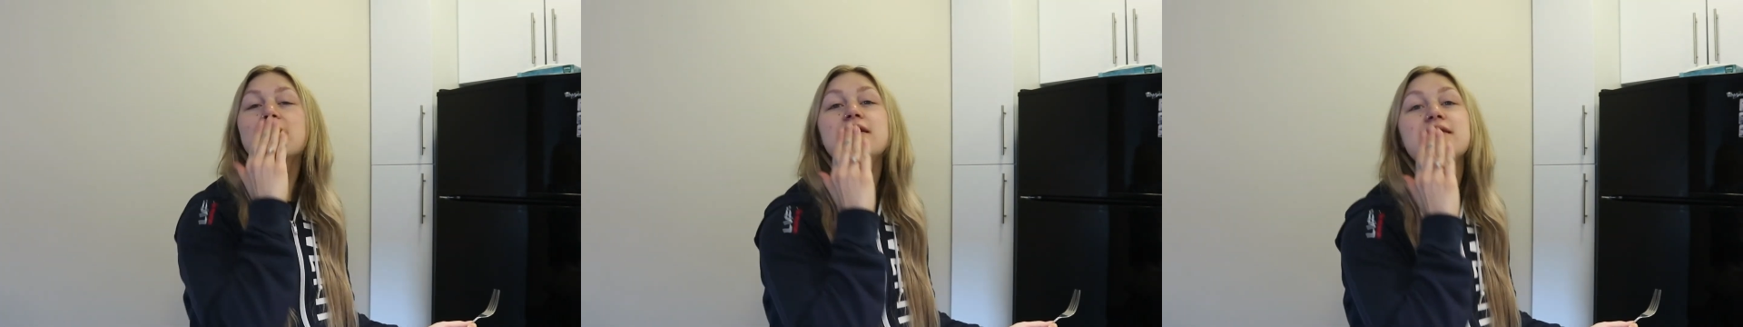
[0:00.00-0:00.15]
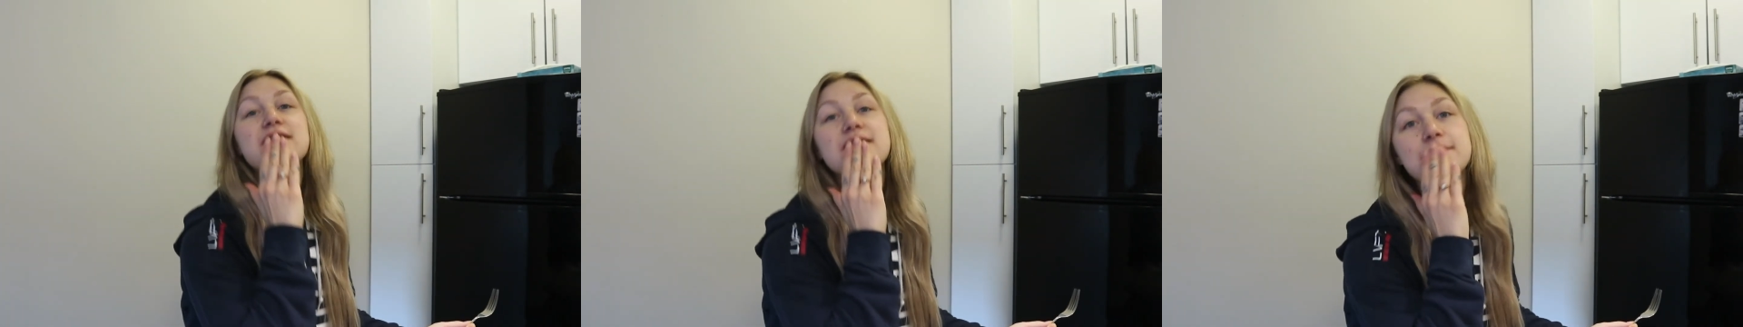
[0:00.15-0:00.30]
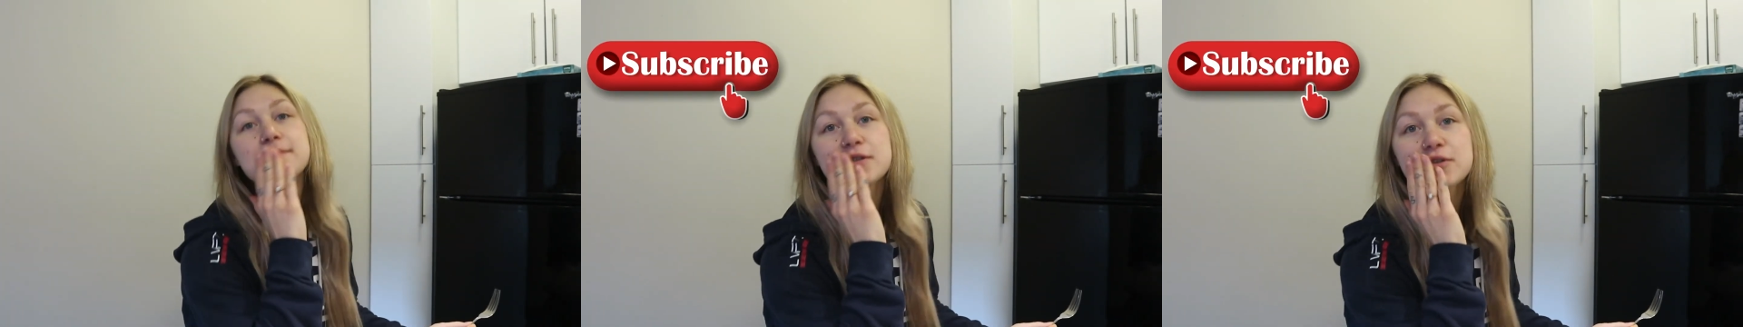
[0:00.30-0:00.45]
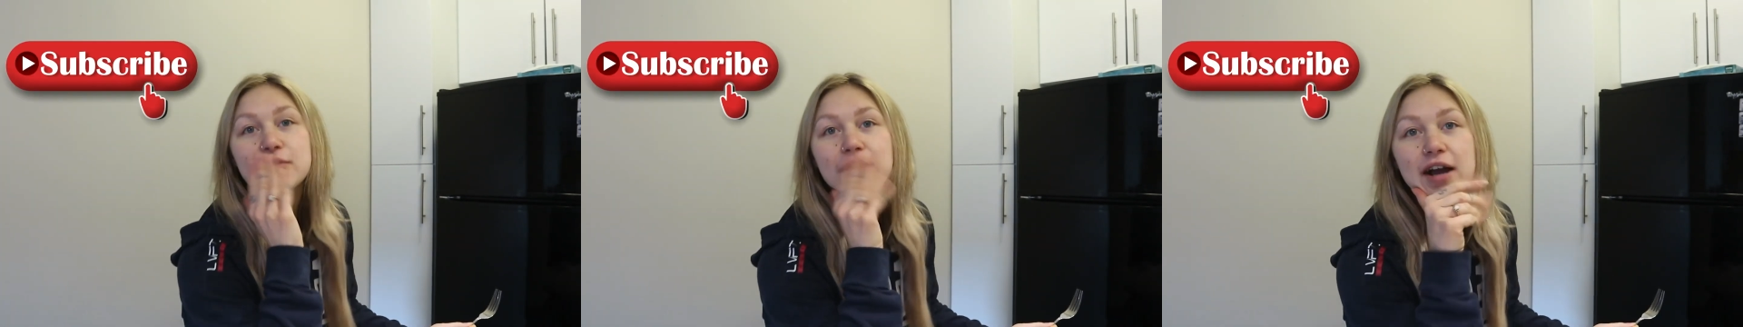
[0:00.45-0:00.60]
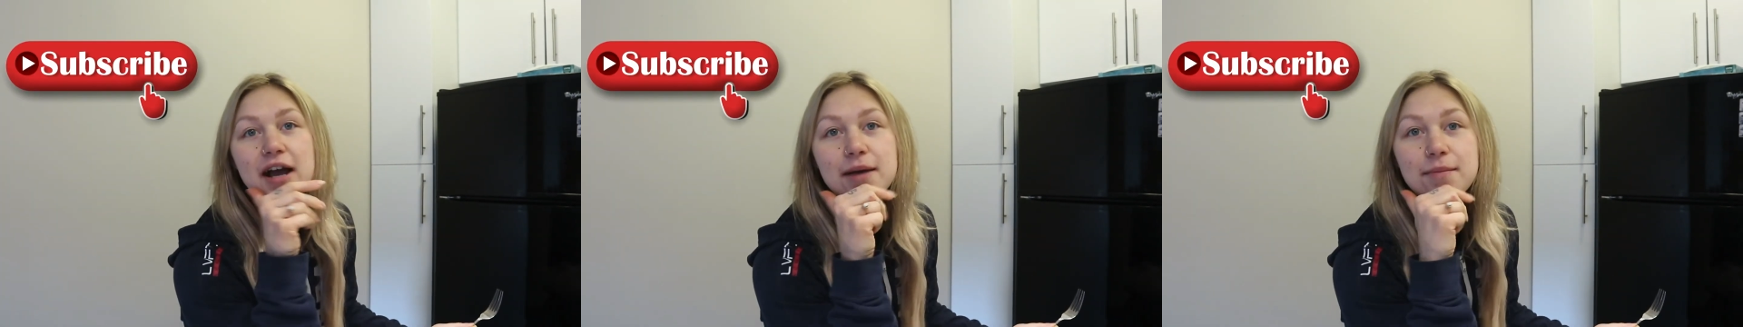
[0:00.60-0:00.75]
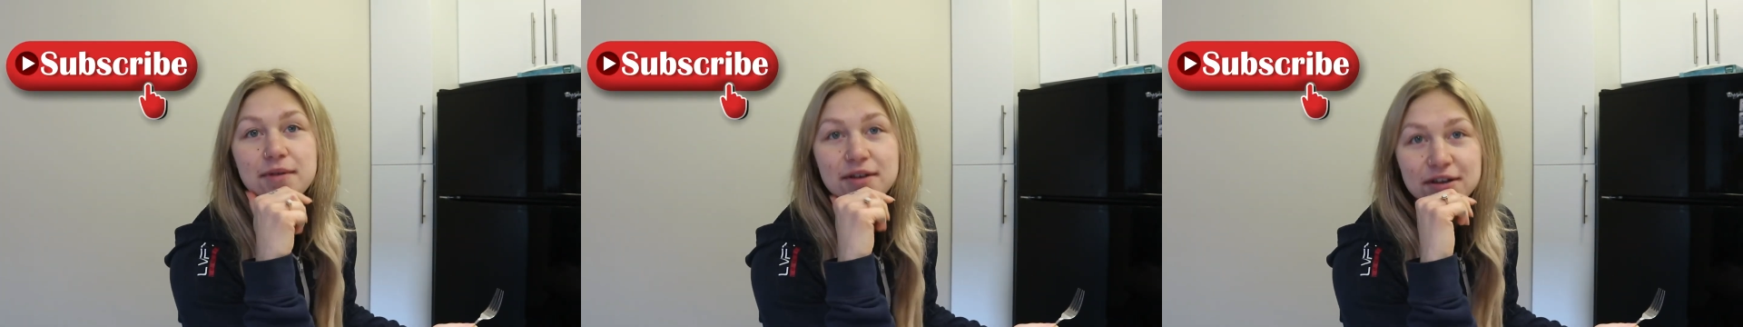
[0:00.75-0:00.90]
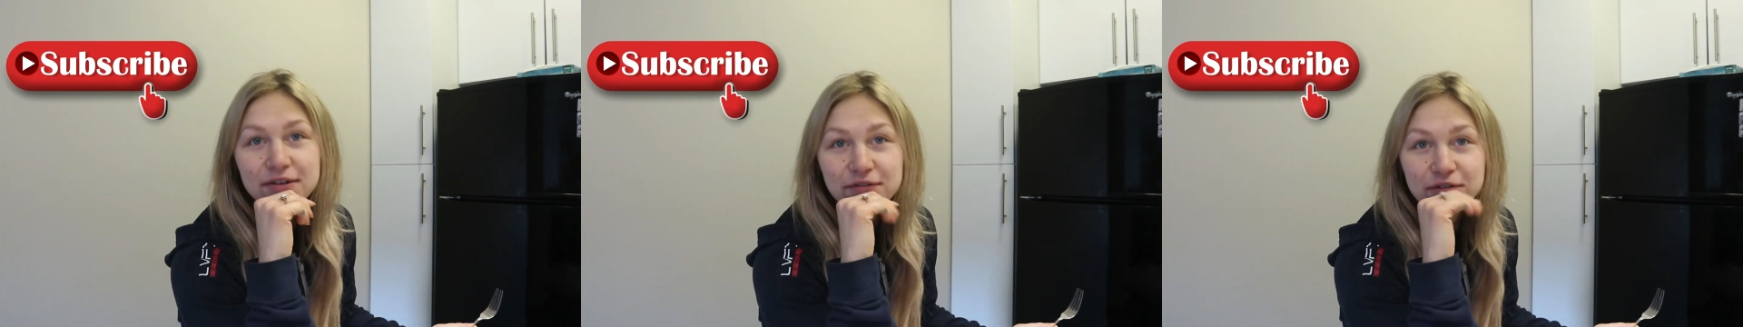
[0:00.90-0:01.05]
Subscribe
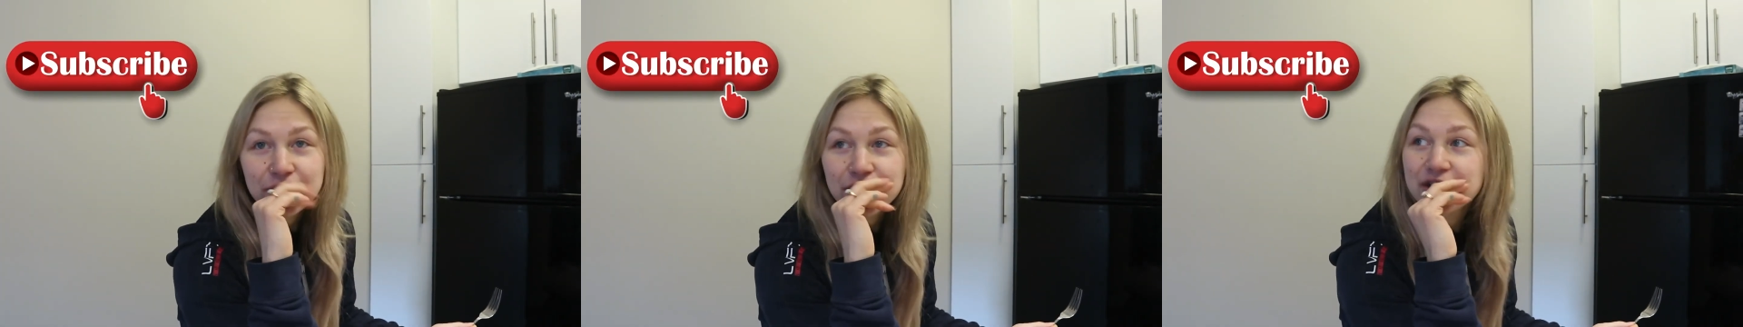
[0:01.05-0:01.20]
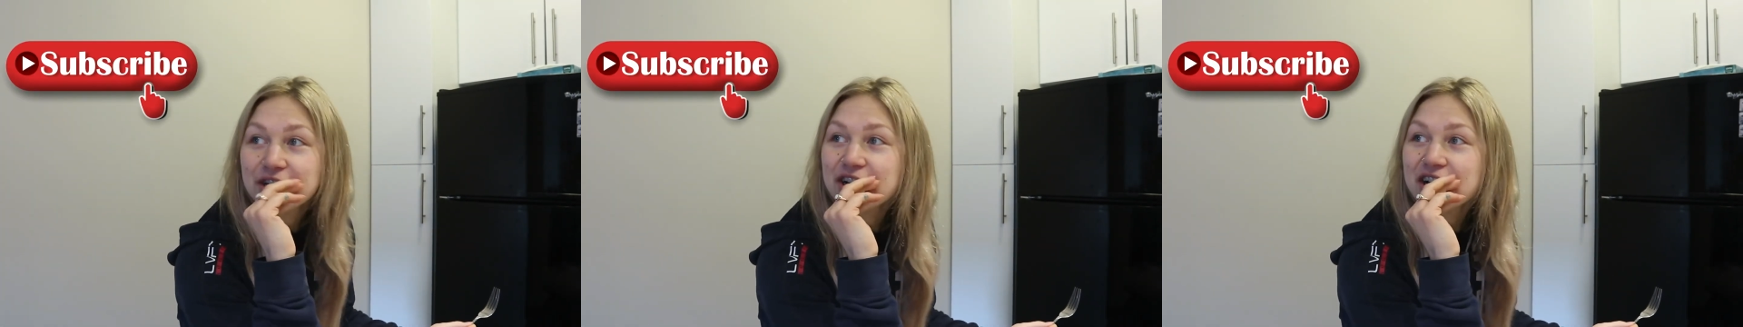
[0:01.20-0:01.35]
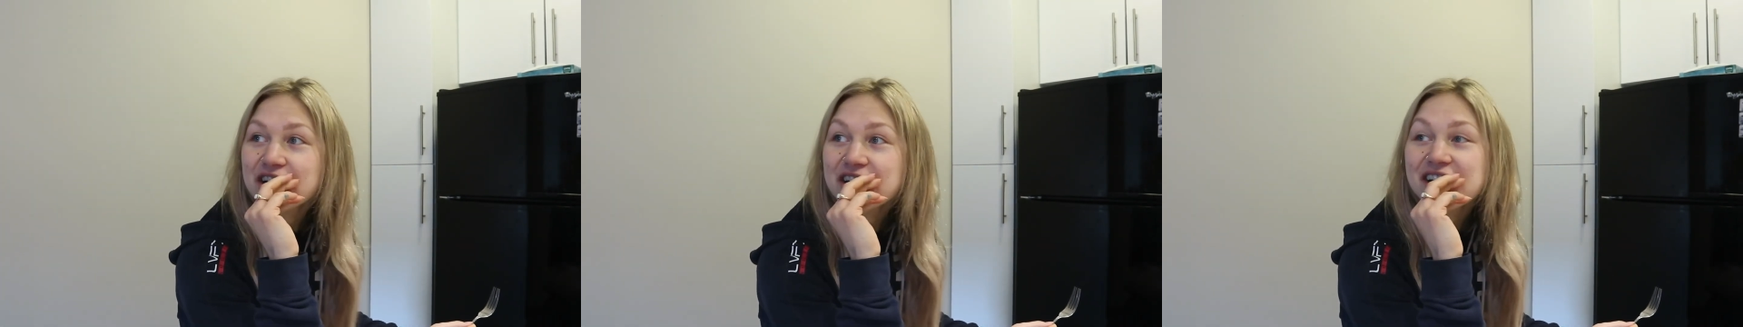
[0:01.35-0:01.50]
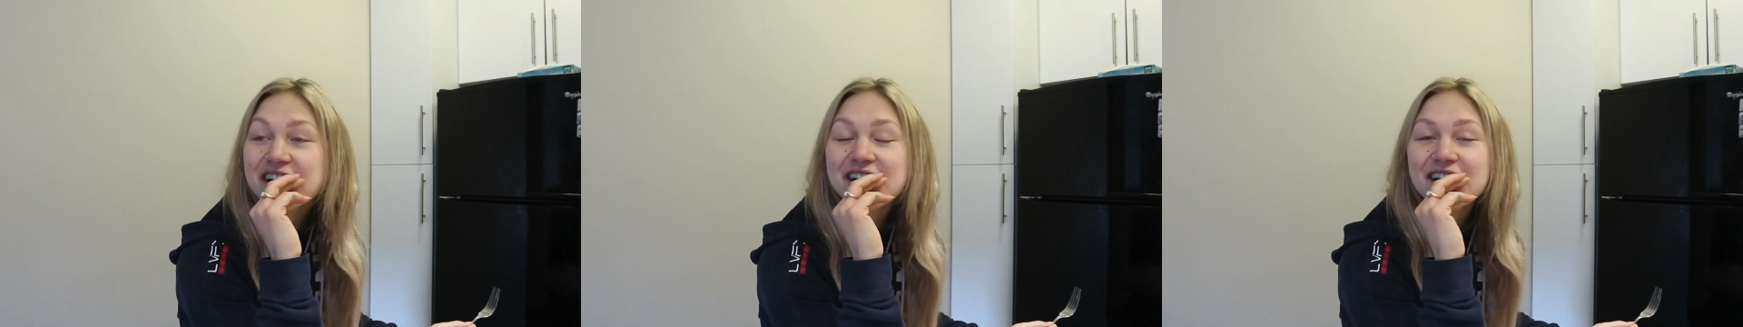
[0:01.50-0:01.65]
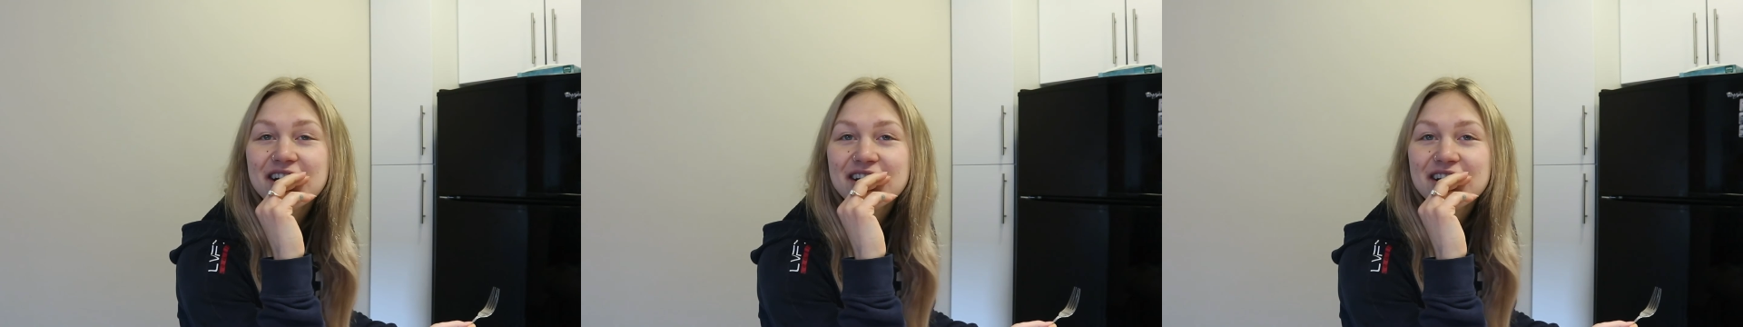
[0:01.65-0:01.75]
if you are not yet,